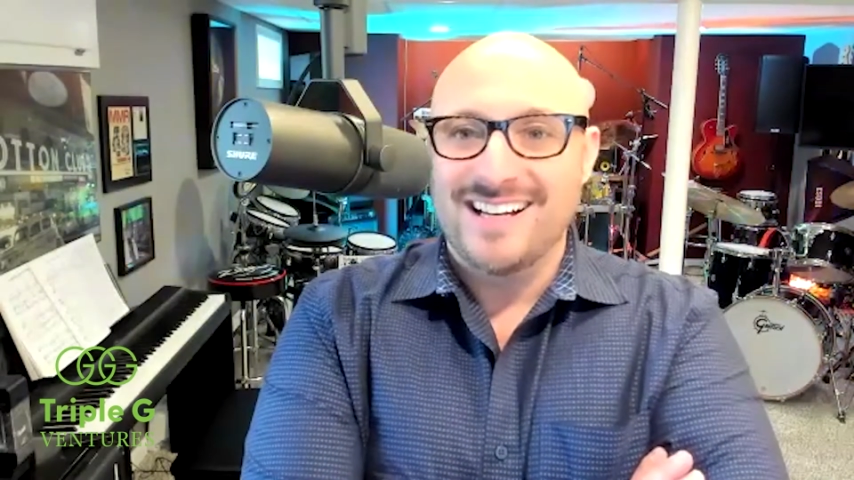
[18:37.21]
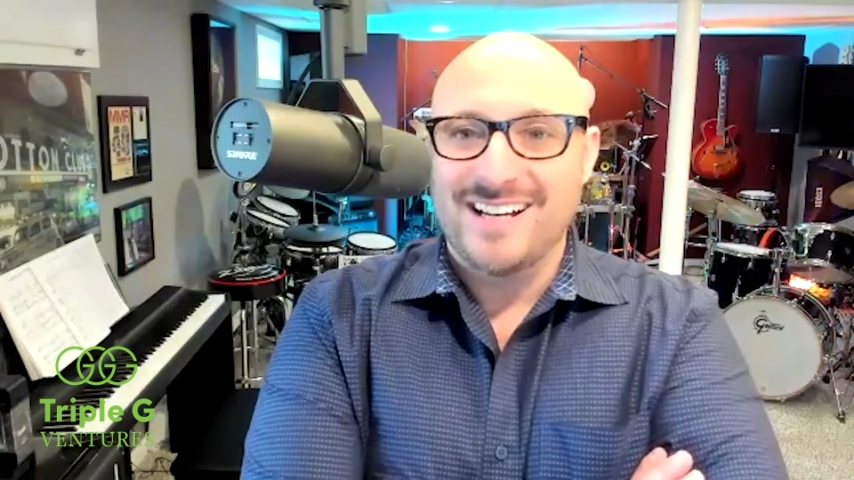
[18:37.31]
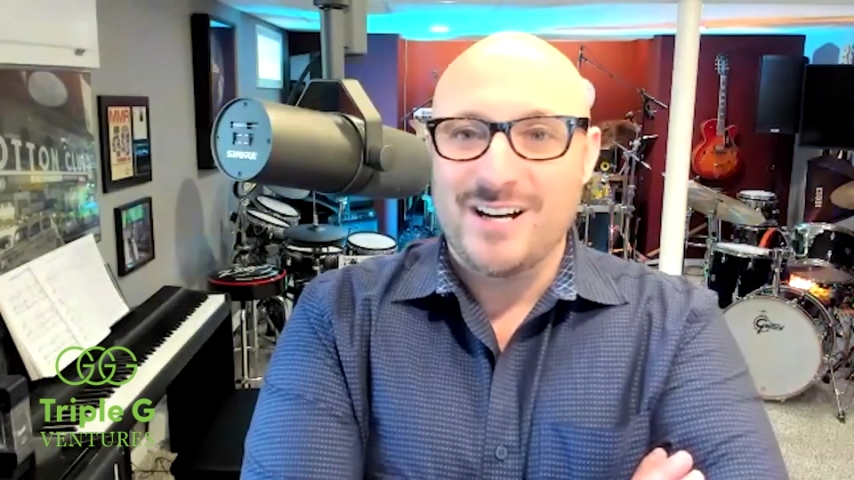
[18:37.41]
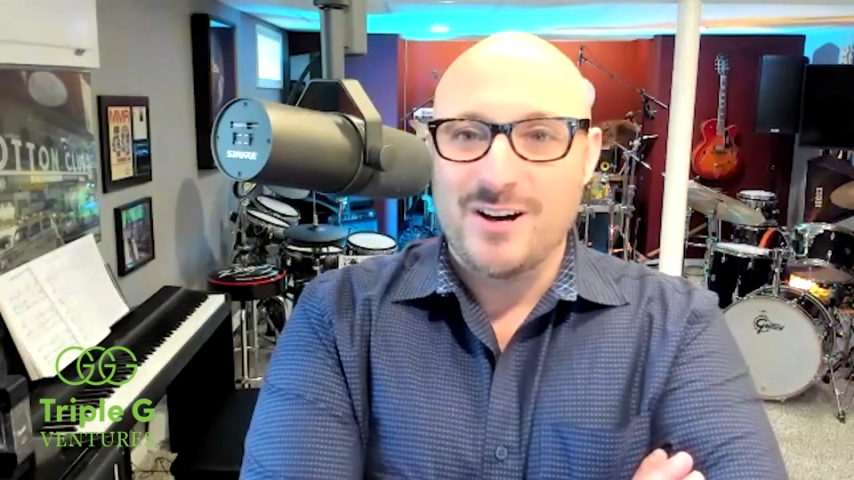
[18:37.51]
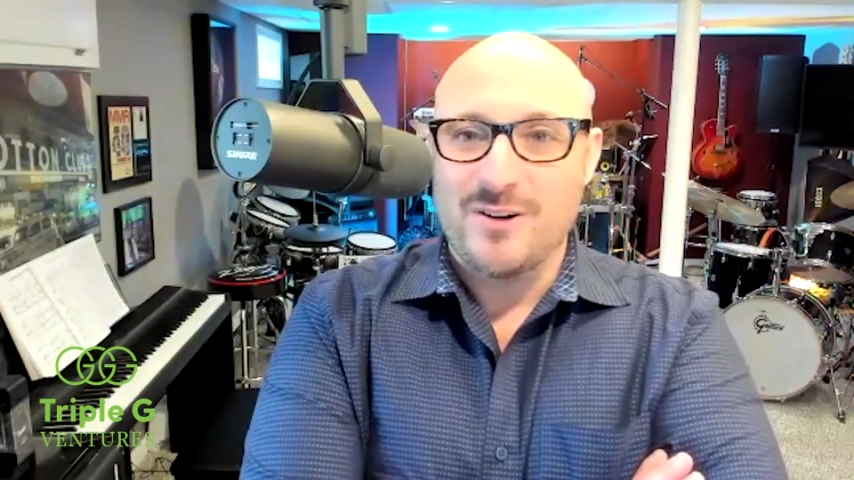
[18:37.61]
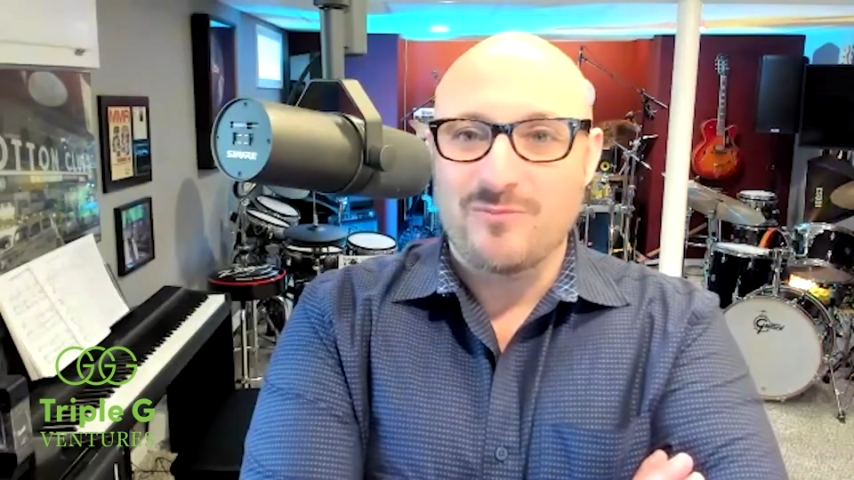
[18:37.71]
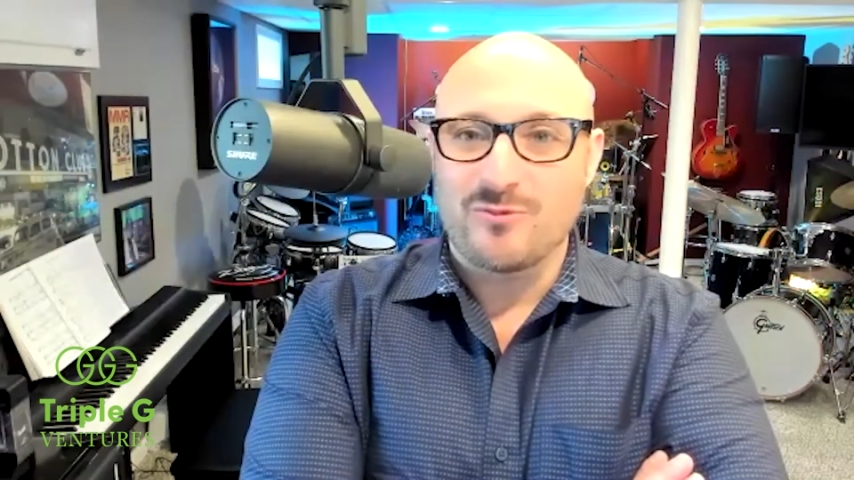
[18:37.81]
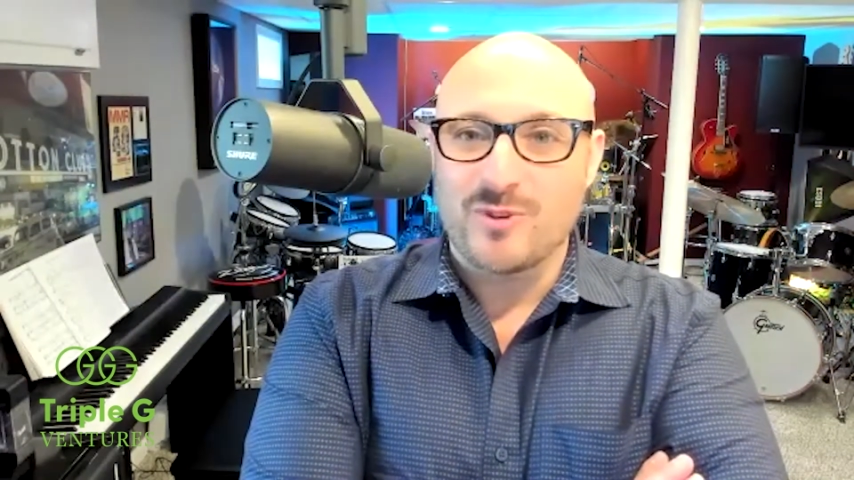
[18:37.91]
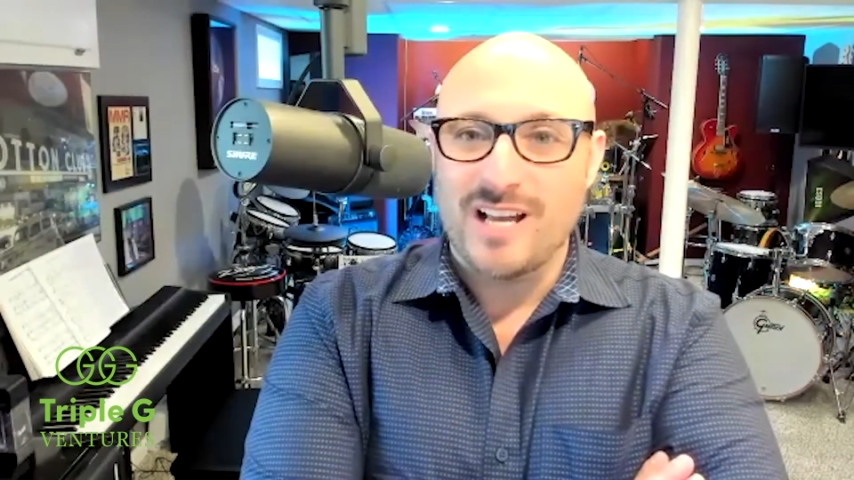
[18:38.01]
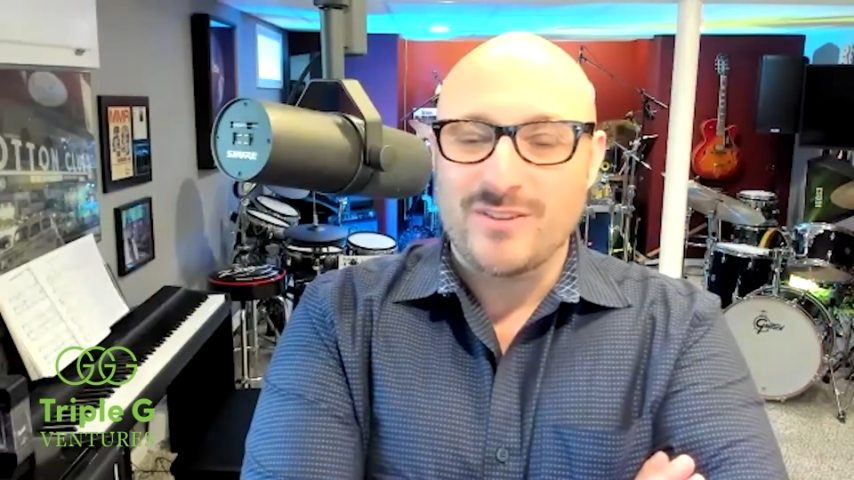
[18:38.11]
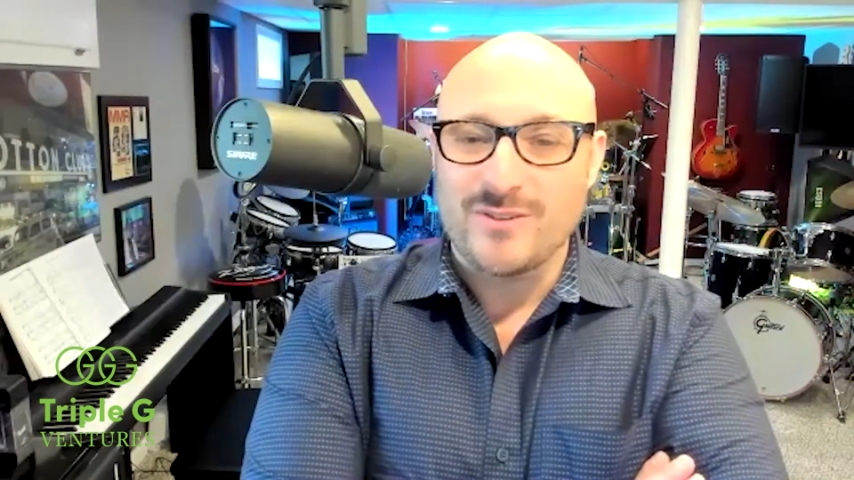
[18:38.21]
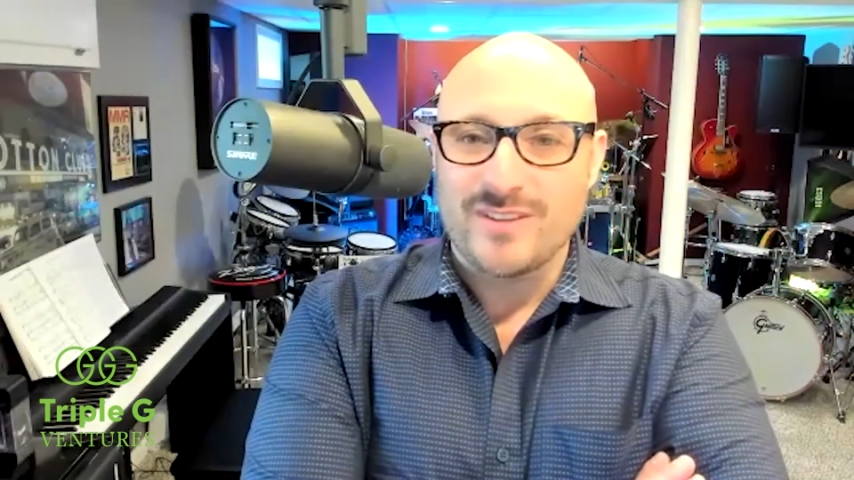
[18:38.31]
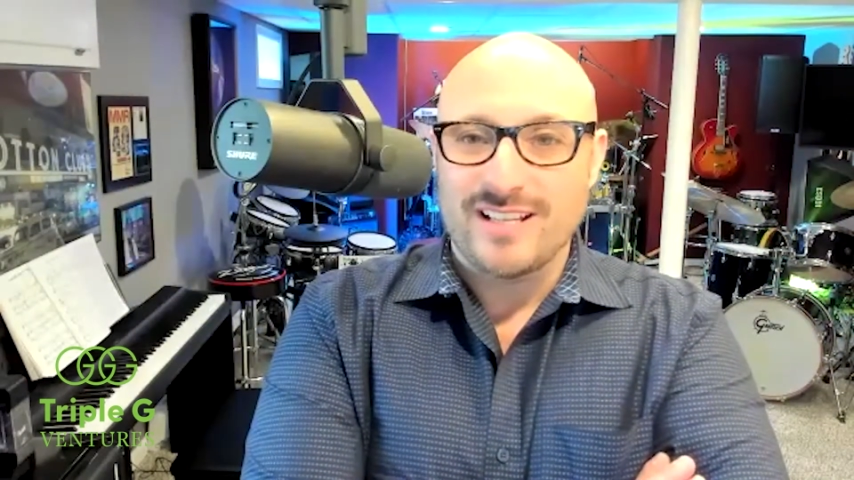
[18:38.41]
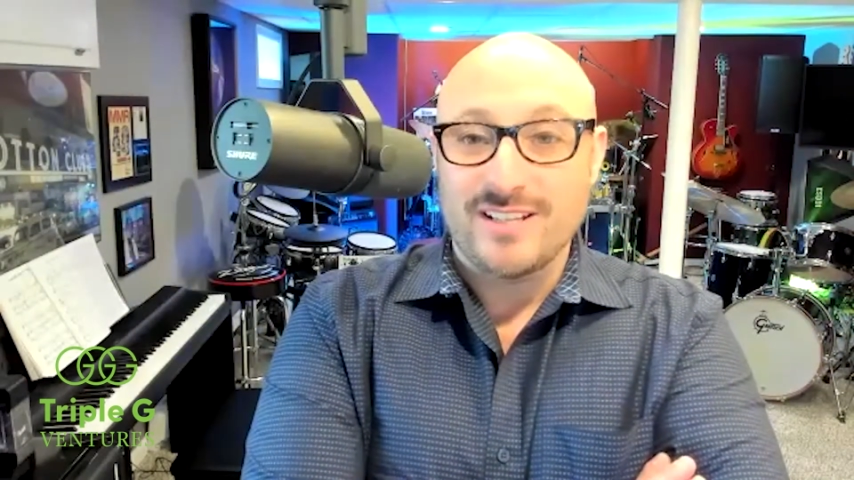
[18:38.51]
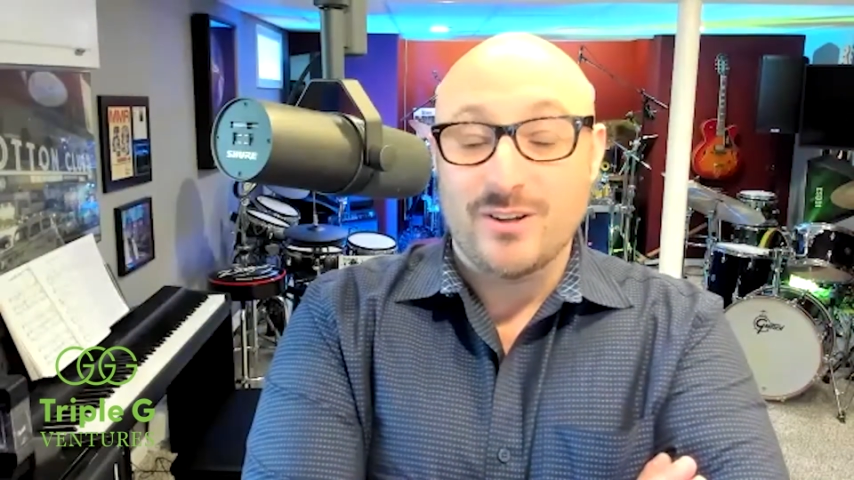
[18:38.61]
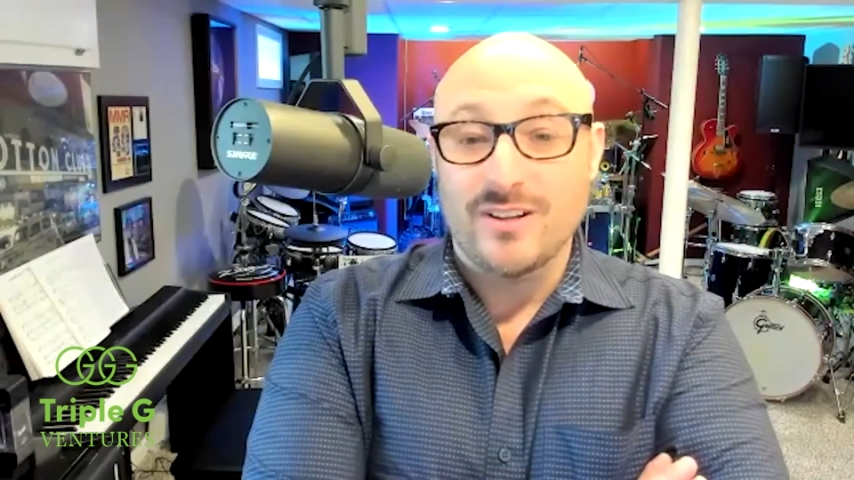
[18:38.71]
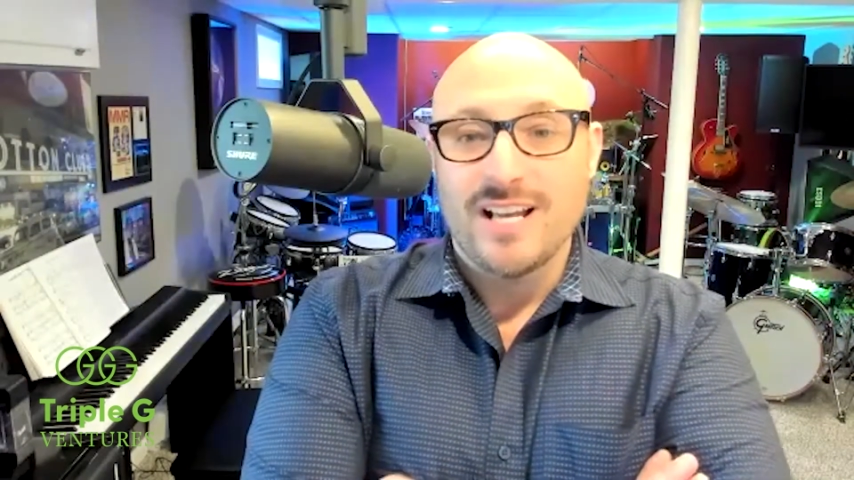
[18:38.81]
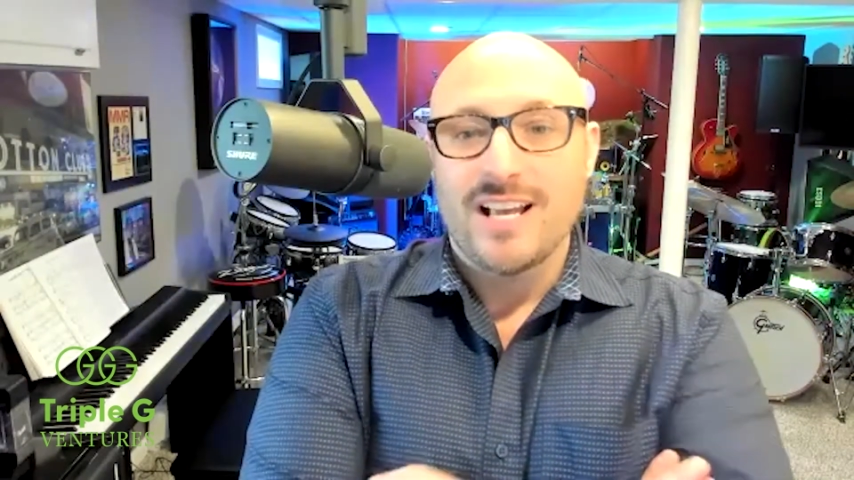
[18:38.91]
Rather than,